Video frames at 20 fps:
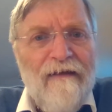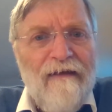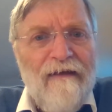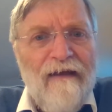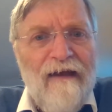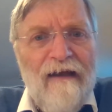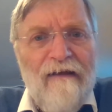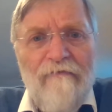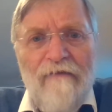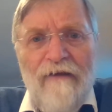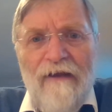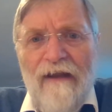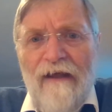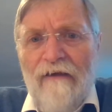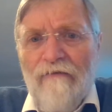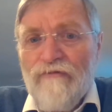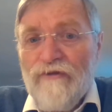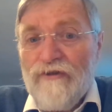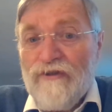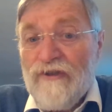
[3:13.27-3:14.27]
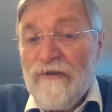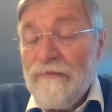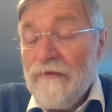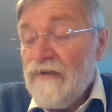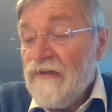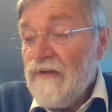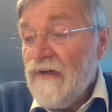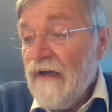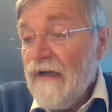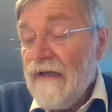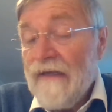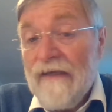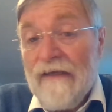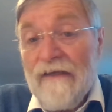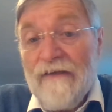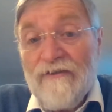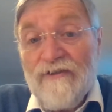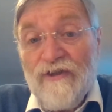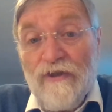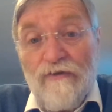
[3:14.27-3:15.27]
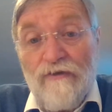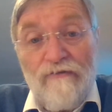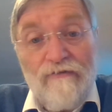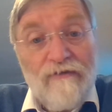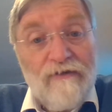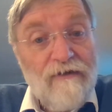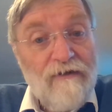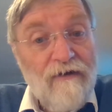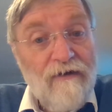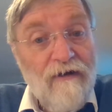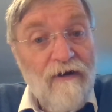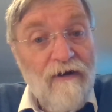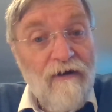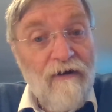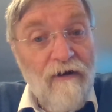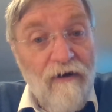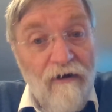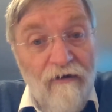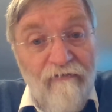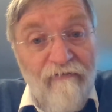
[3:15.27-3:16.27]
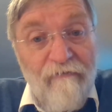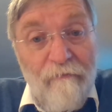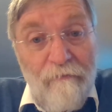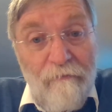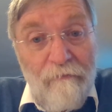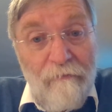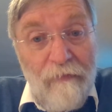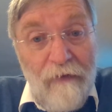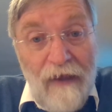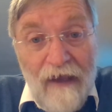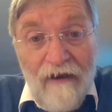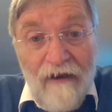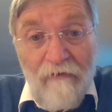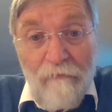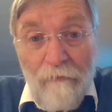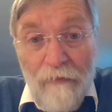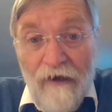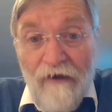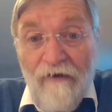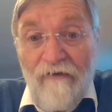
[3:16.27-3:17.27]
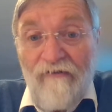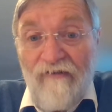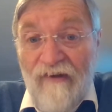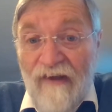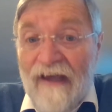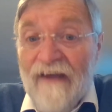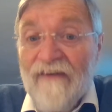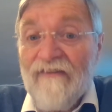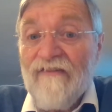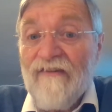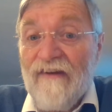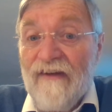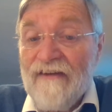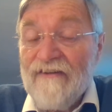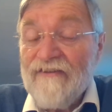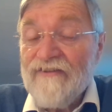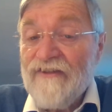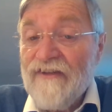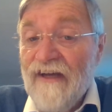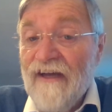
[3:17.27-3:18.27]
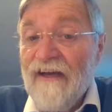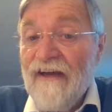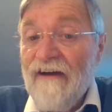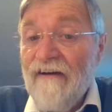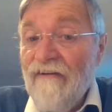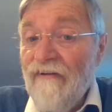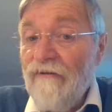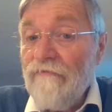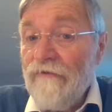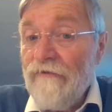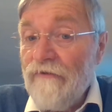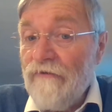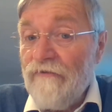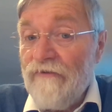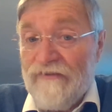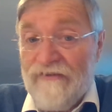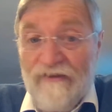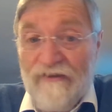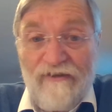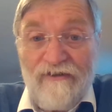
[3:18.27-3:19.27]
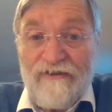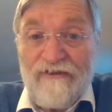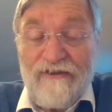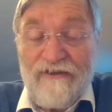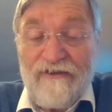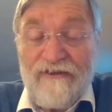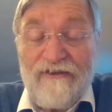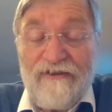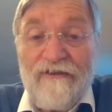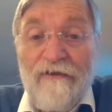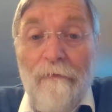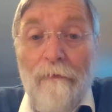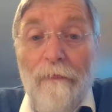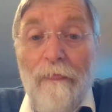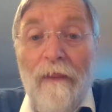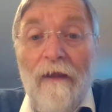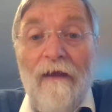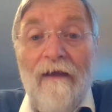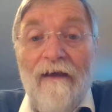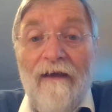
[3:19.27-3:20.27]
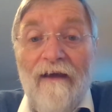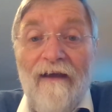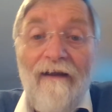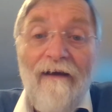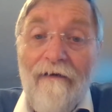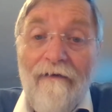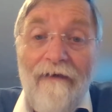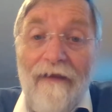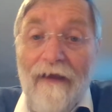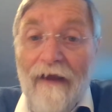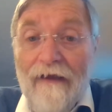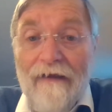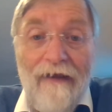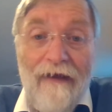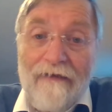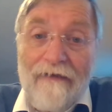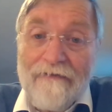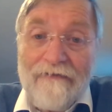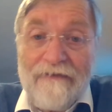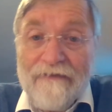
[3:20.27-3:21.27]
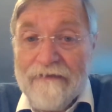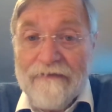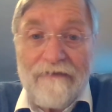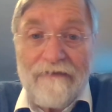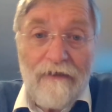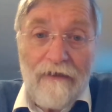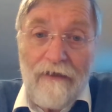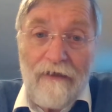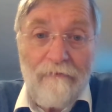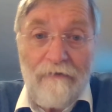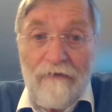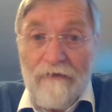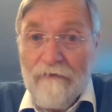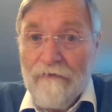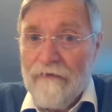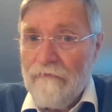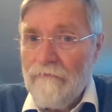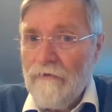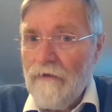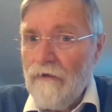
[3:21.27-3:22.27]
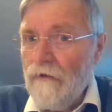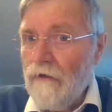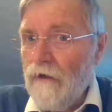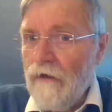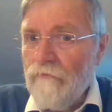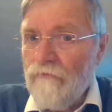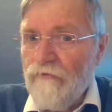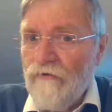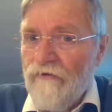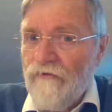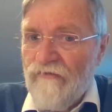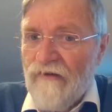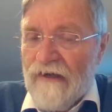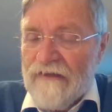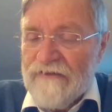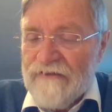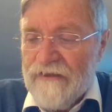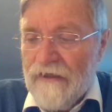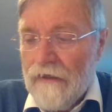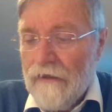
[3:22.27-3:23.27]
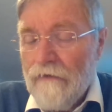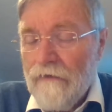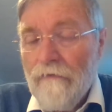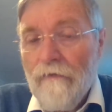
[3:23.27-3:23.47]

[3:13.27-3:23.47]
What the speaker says: And, you know, would she be taking children off out of parents' custody because they don't go along with all this nonsense? And no, she says, she's not going to be doing that, but I wouldn't trust her.